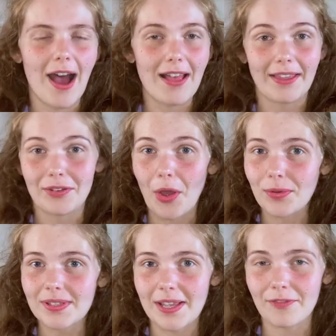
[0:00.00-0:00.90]
like,
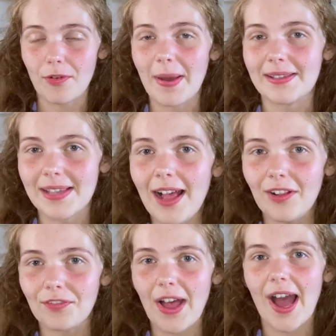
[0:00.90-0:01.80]
noticing for
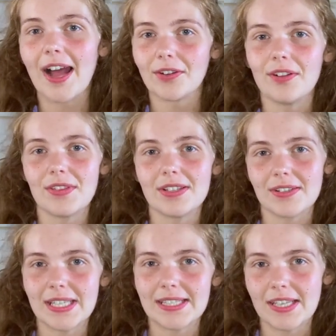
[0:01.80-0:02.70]
myself that I had all of these
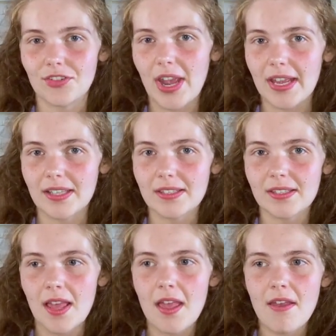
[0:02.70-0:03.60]
autistic
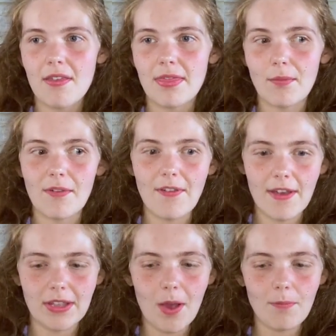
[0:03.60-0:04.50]
traits that were
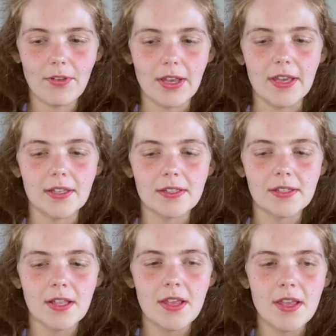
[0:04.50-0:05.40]
very
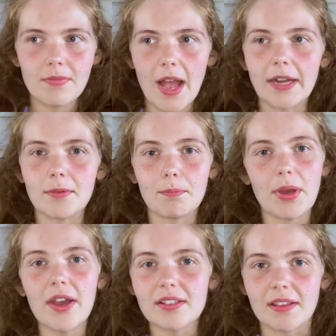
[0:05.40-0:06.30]
obvious. And
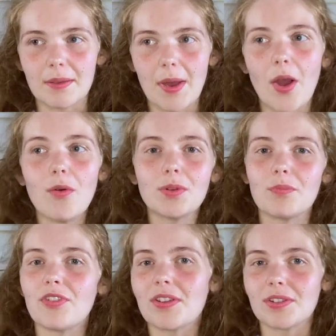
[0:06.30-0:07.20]
personally, my older
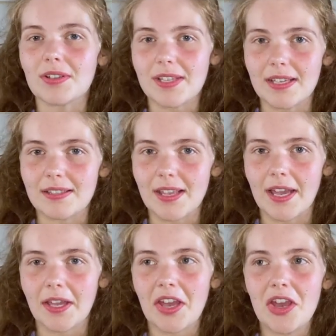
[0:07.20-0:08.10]
brother's
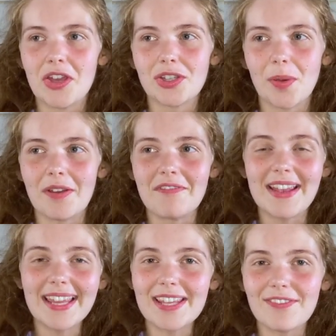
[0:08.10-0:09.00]
autistic, so it
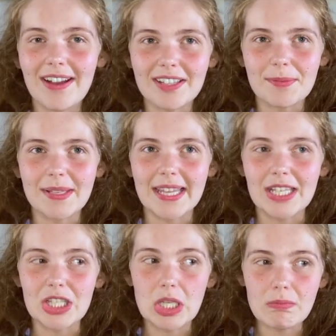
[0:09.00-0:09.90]
really felt to me
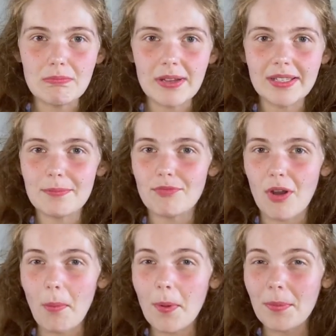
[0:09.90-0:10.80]
like somebody
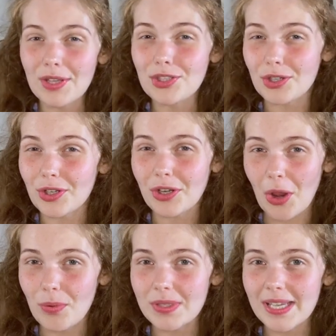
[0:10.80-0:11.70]
probably should have
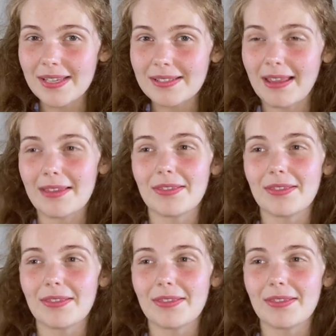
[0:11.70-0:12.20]
noticed. Like,